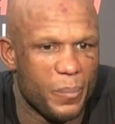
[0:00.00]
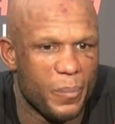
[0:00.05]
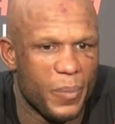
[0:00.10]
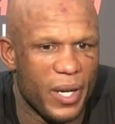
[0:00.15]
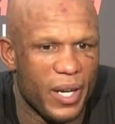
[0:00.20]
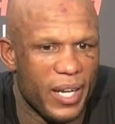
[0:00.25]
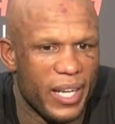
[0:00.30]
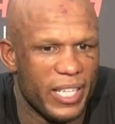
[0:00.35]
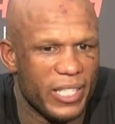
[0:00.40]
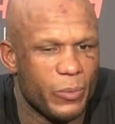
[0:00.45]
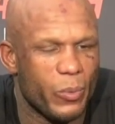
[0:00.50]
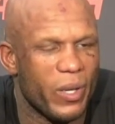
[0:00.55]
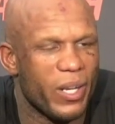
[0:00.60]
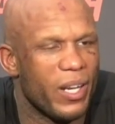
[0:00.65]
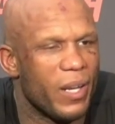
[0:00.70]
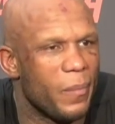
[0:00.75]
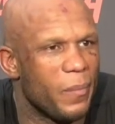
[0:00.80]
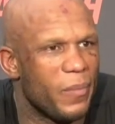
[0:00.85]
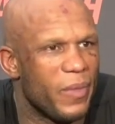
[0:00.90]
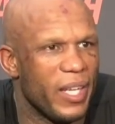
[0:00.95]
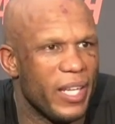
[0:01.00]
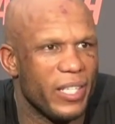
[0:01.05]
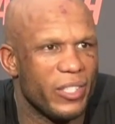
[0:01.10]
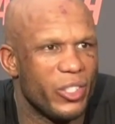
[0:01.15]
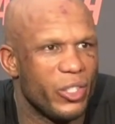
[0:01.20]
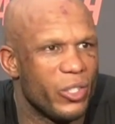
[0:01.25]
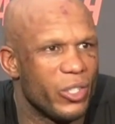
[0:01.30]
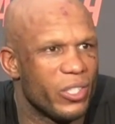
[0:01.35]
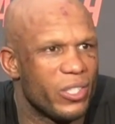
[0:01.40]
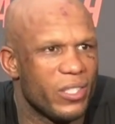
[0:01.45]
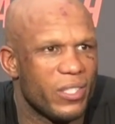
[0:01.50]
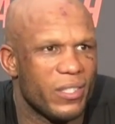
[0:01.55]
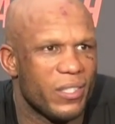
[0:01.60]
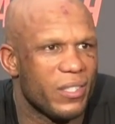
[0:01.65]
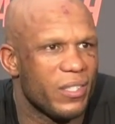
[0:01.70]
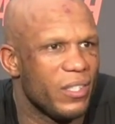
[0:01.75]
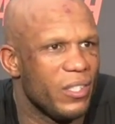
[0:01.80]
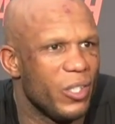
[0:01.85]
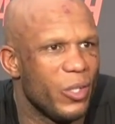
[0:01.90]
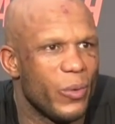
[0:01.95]
But it's one of them things.
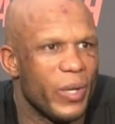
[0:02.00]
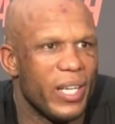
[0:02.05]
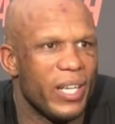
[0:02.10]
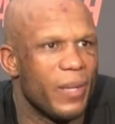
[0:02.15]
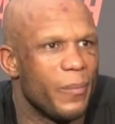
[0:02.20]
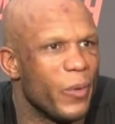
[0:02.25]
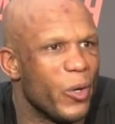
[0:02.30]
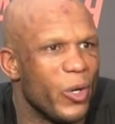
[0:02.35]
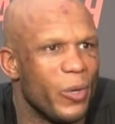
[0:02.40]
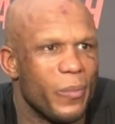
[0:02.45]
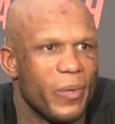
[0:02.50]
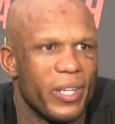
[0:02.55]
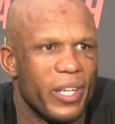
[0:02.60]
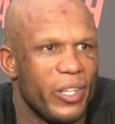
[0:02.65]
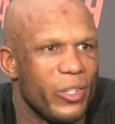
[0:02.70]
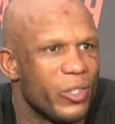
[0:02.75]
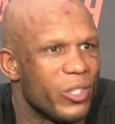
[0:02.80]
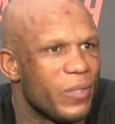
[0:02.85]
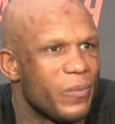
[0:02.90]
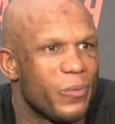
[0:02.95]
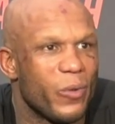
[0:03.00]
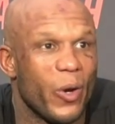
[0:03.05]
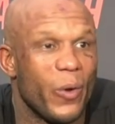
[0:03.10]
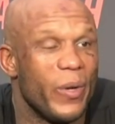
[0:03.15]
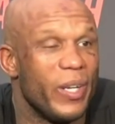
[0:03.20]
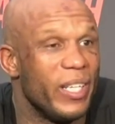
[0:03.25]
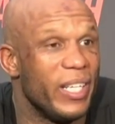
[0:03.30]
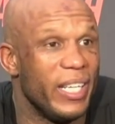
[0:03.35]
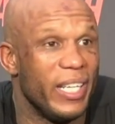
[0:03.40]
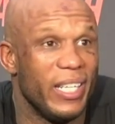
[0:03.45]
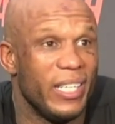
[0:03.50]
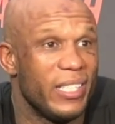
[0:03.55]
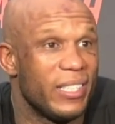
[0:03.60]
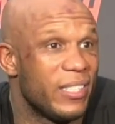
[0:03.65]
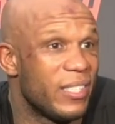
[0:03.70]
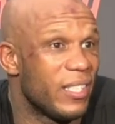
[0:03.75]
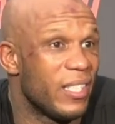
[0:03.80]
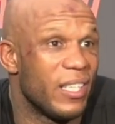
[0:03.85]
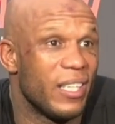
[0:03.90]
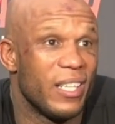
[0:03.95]
You're in the moment and you're just throwing
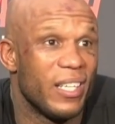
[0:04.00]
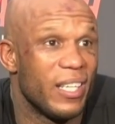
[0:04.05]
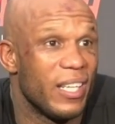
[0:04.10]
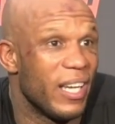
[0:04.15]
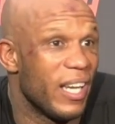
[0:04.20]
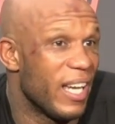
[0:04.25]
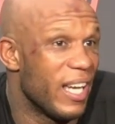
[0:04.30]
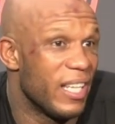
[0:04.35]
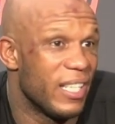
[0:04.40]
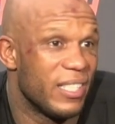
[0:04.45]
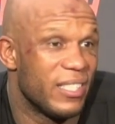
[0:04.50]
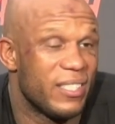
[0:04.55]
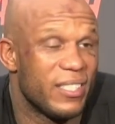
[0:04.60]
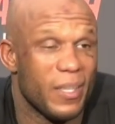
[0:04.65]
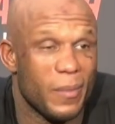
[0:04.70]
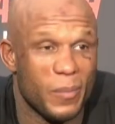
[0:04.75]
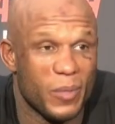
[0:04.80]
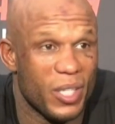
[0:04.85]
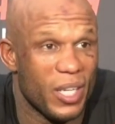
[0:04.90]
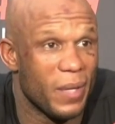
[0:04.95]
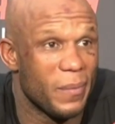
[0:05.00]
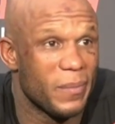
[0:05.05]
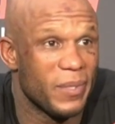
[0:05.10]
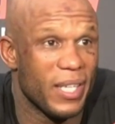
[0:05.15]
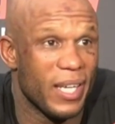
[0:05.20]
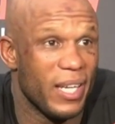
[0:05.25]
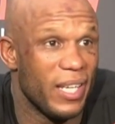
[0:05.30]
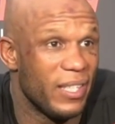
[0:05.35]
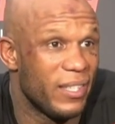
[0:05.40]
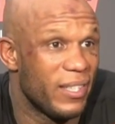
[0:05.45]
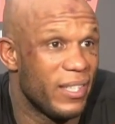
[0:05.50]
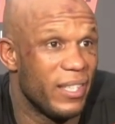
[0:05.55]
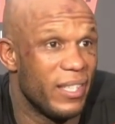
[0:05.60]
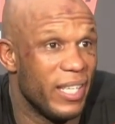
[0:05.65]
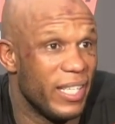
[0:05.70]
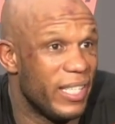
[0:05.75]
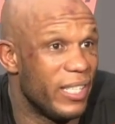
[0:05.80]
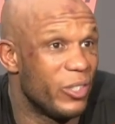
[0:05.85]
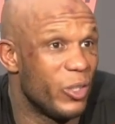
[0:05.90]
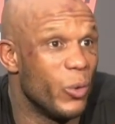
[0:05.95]
knees, and sometimes they
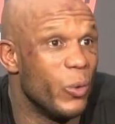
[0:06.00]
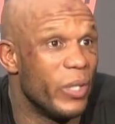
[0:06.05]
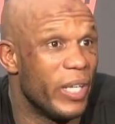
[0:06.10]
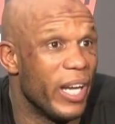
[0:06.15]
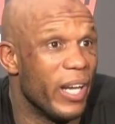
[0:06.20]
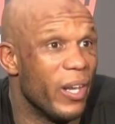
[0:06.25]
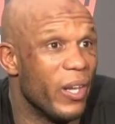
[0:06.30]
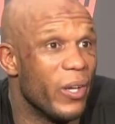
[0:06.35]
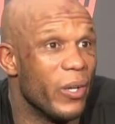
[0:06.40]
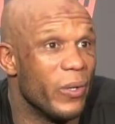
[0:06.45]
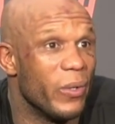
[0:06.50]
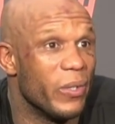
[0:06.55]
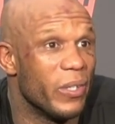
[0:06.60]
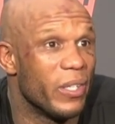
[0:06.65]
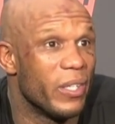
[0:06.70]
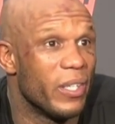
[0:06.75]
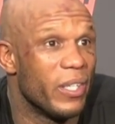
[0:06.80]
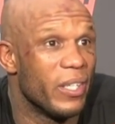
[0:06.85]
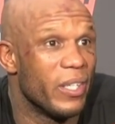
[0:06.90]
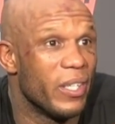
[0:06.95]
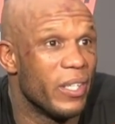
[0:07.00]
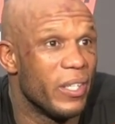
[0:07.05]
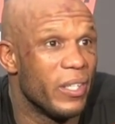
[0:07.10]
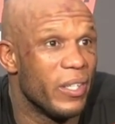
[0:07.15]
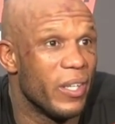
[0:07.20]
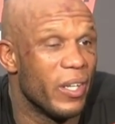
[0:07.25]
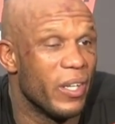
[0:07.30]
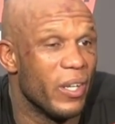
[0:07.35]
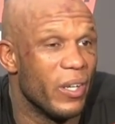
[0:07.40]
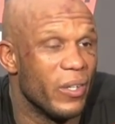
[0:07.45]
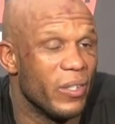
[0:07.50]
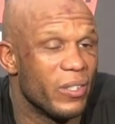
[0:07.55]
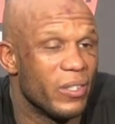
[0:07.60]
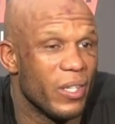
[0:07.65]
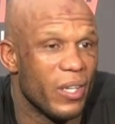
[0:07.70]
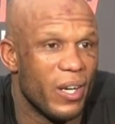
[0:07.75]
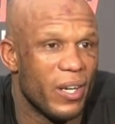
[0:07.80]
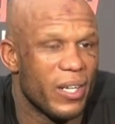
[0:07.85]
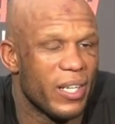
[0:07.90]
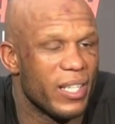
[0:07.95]
do get low, you know.
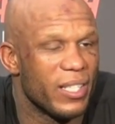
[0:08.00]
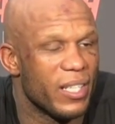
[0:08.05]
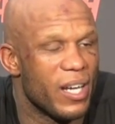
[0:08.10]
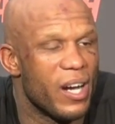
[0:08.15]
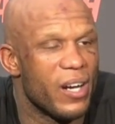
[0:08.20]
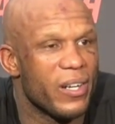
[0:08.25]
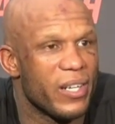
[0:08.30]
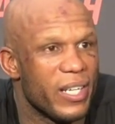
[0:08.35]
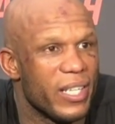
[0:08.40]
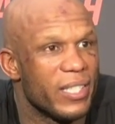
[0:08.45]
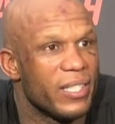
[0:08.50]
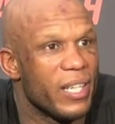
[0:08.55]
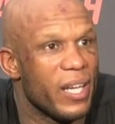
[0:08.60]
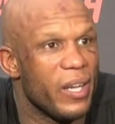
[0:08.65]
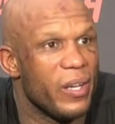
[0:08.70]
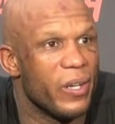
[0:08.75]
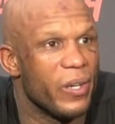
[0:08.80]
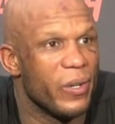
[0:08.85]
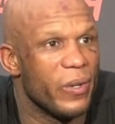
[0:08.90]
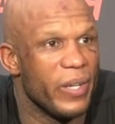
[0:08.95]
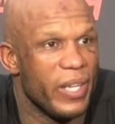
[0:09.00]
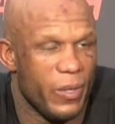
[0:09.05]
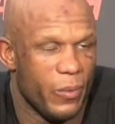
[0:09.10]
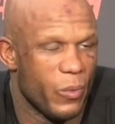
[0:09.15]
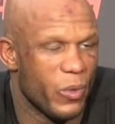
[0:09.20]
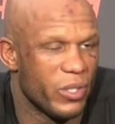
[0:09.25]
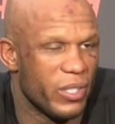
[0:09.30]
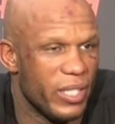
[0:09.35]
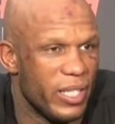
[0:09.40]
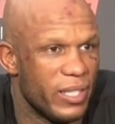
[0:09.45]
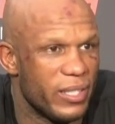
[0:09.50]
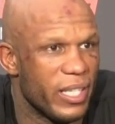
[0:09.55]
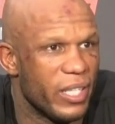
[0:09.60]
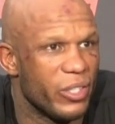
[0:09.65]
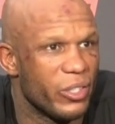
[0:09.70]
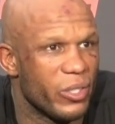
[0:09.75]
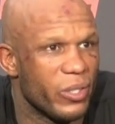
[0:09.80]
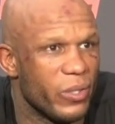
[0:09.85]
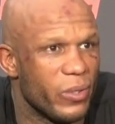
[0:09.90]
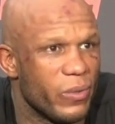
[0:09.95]
So I'm gonna say no. It wasn't
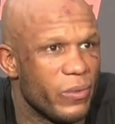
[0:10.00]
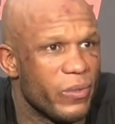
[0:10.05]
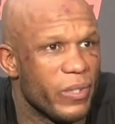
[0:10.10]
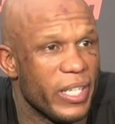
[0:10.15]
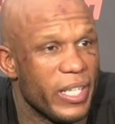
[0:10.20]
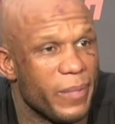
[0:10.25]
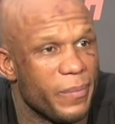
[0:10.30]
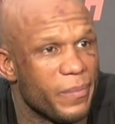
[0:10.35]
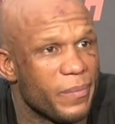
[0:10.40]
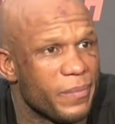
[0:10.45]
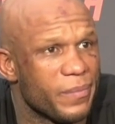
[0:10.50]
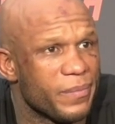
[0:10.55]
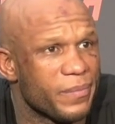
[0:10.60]
intentional for him.